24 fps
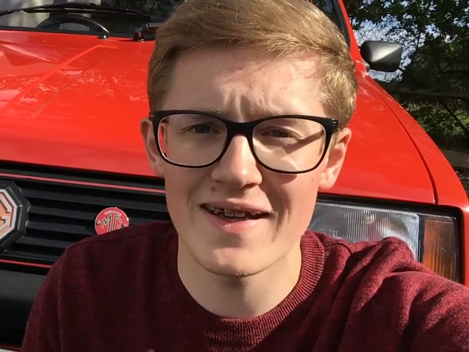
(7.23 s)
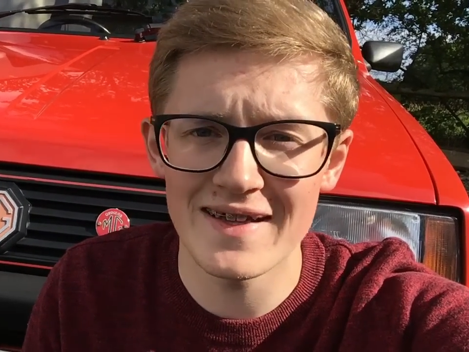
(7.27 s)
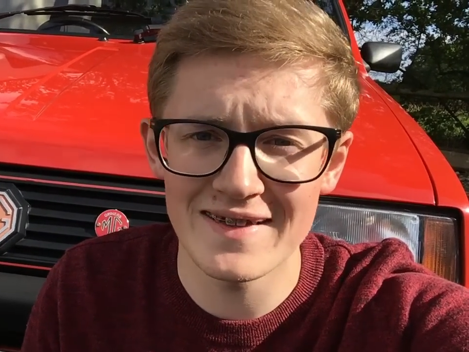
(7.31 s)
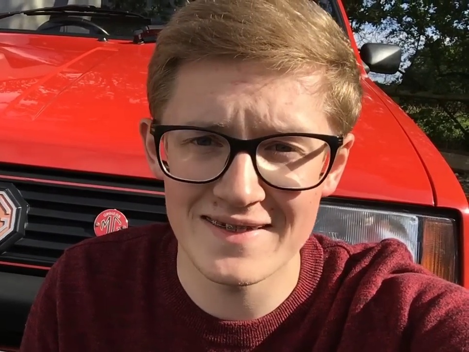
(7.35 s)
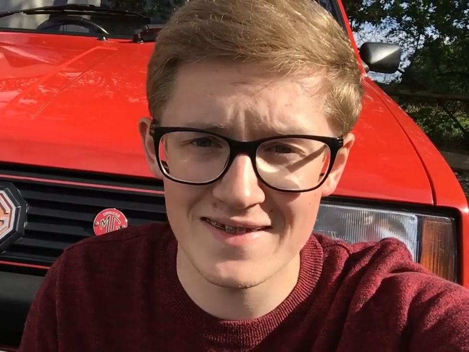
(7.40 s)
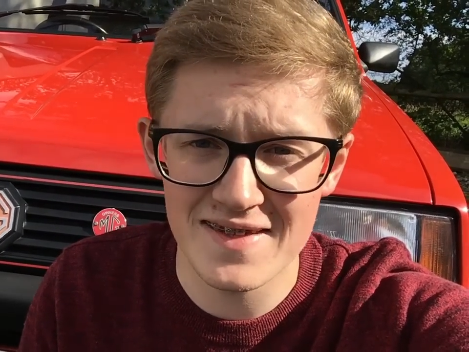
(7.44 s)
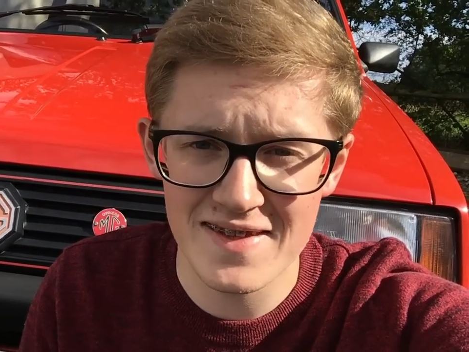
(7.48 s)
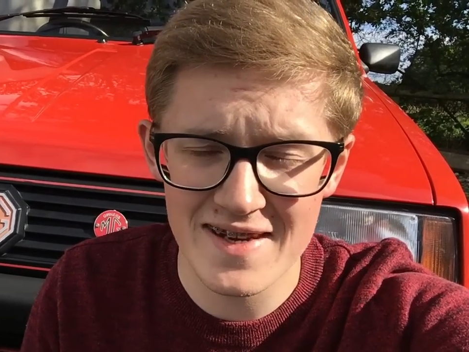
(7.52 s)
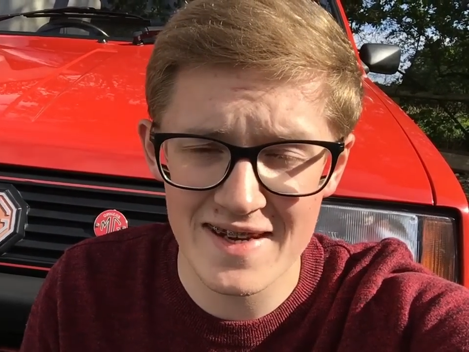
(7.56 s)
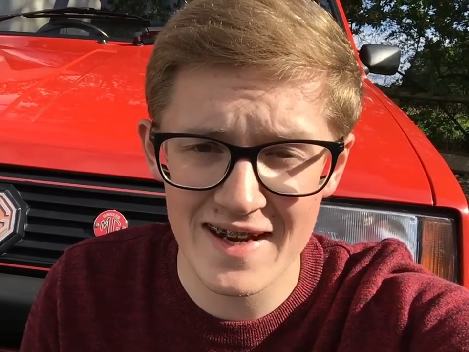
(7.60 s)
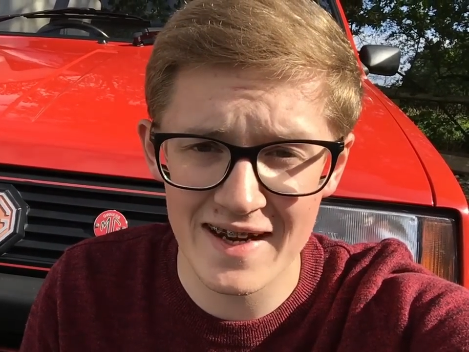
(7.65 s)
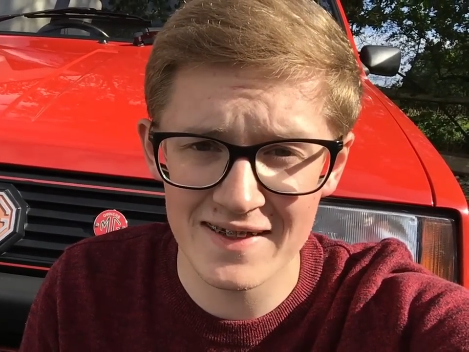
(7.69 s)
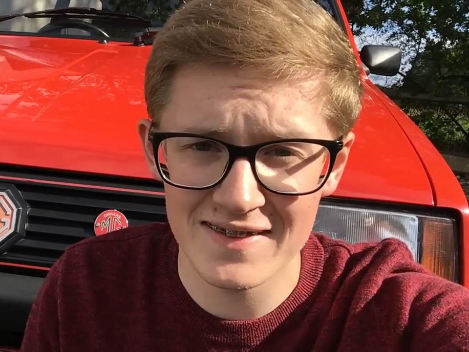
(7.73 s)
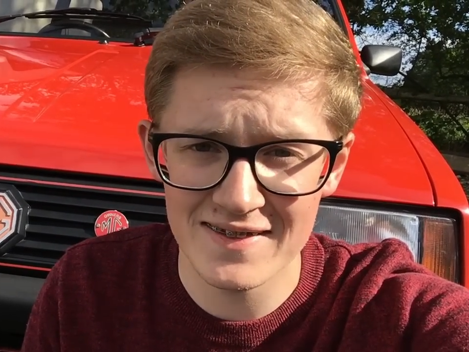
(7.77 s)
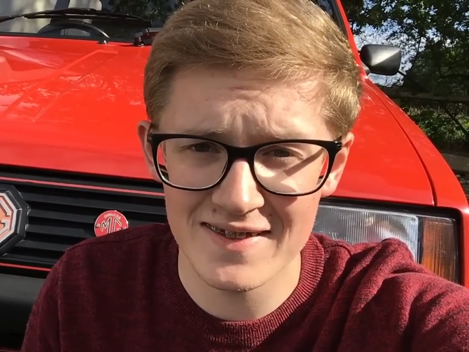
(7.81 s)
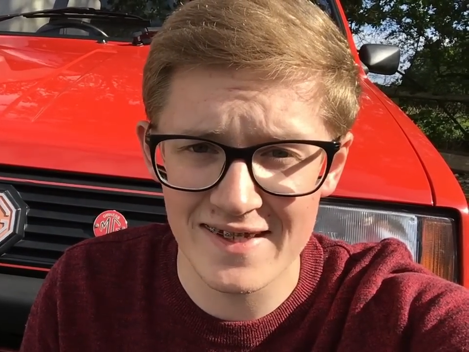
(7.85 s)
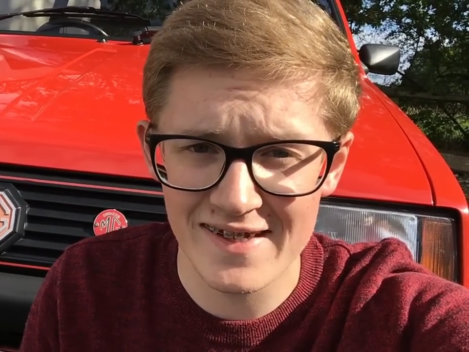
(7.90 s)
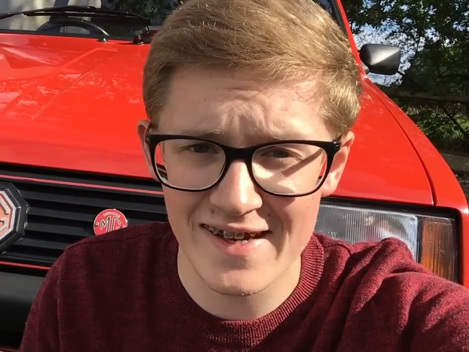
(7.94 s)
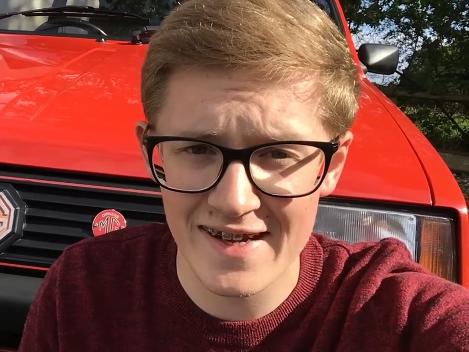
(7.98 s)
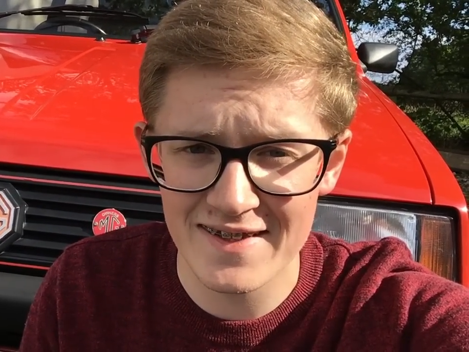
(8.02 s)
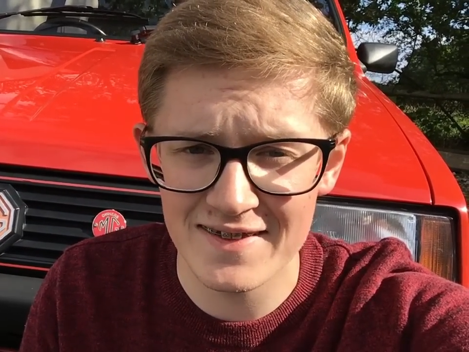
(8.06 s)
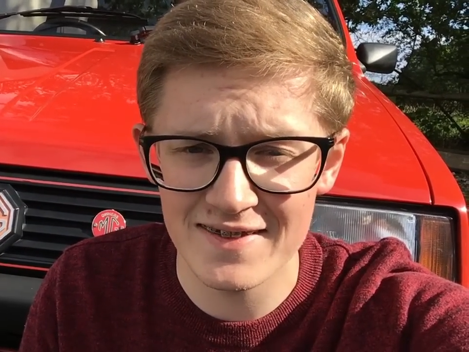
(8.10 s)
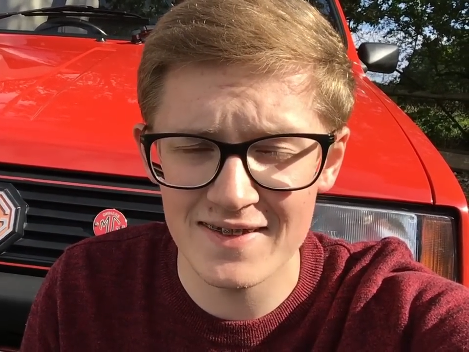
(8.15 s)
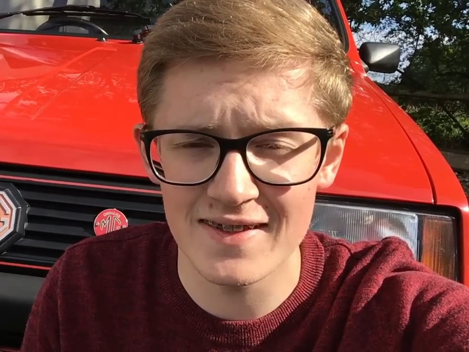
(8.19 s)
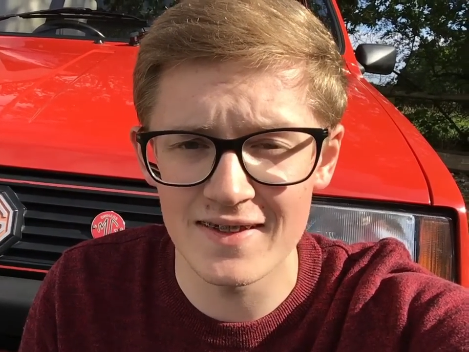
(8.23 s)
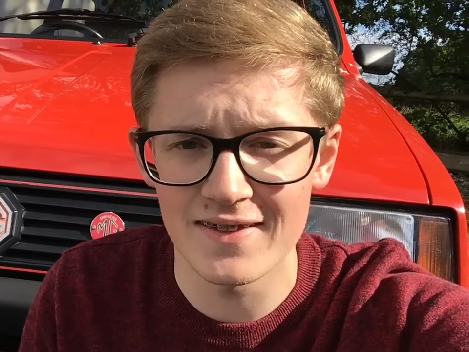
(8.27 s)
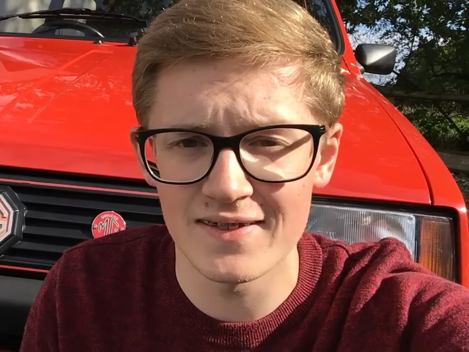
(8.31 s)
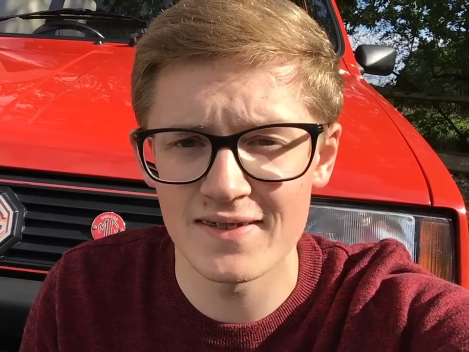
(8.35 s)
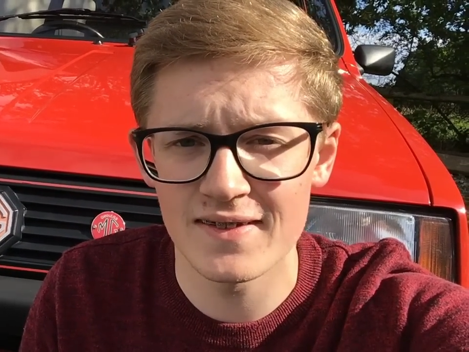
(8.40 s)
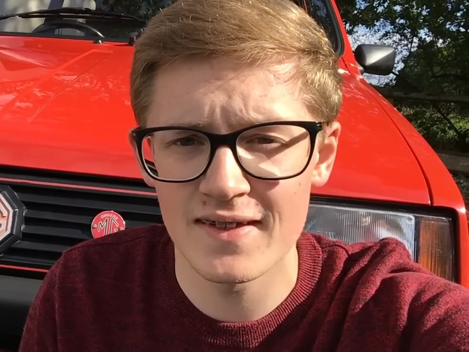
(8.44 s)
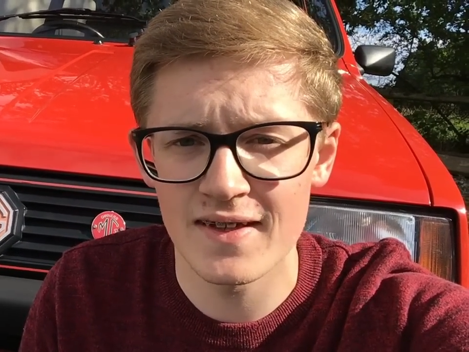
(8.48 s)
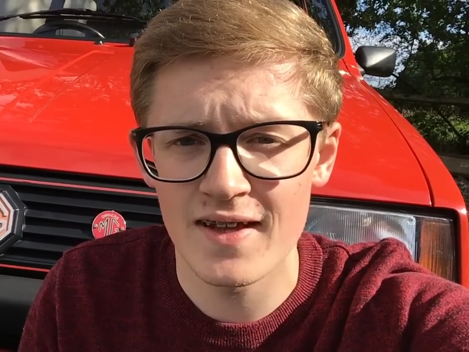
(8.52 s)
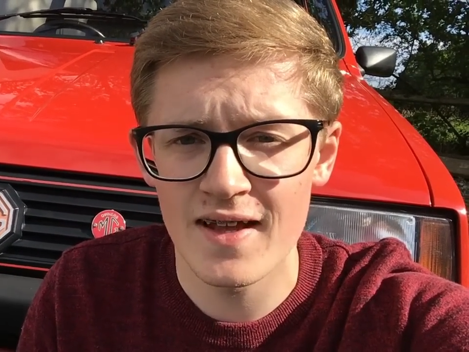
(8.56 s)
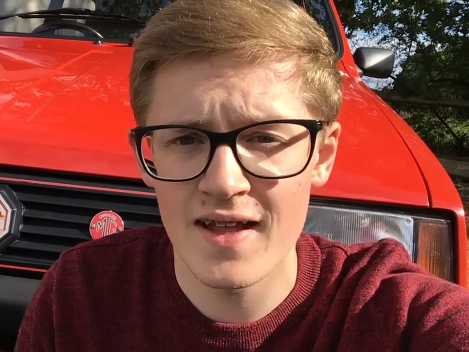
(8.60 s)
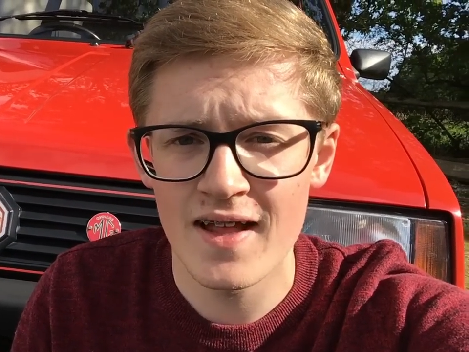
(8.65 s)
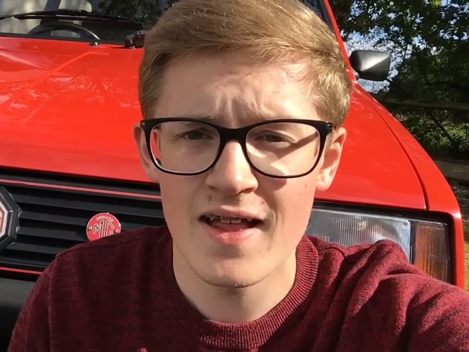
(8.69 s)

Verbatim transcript: into the 1980s.